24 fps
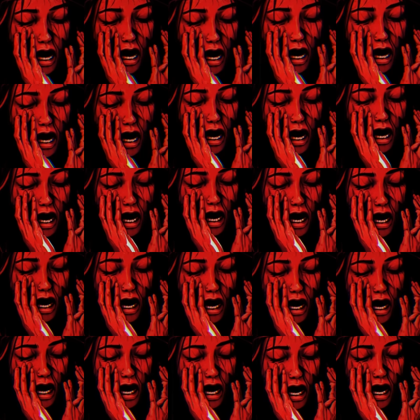The comforter
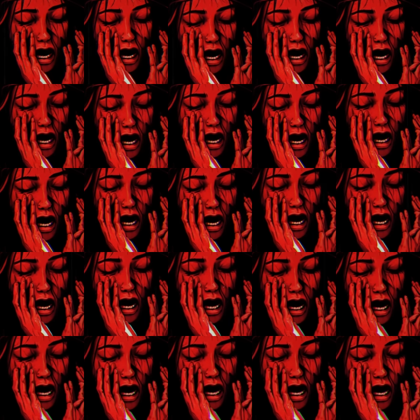pulled back.
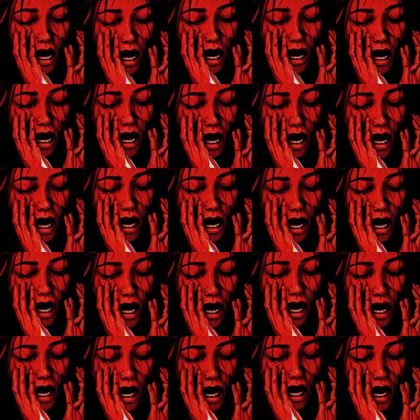
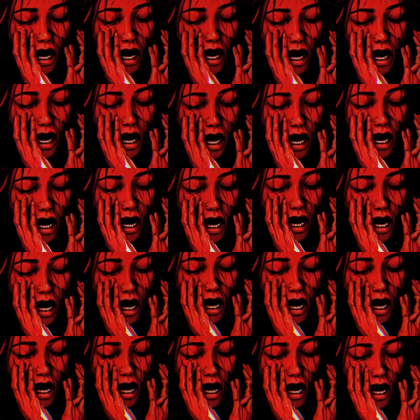The stench of
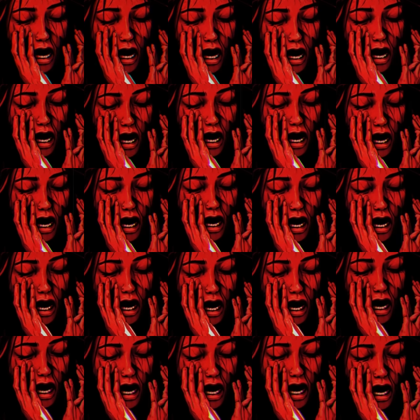wet earth and
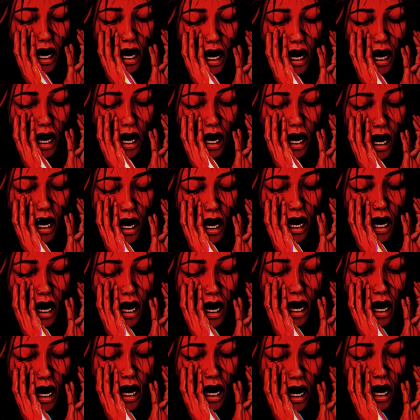decay
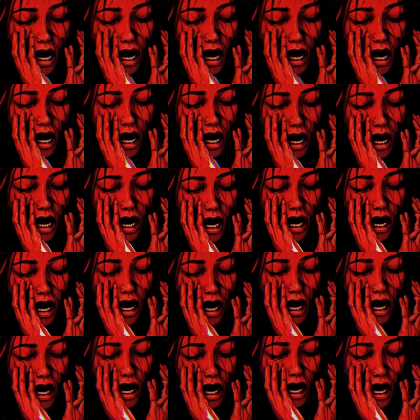hit Serena in a
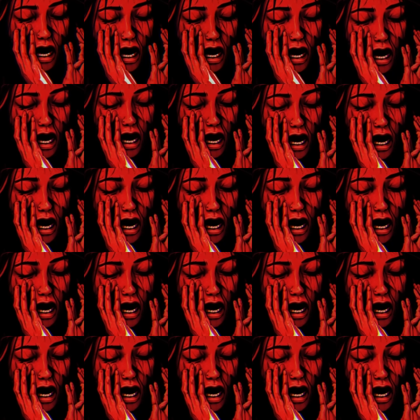wave.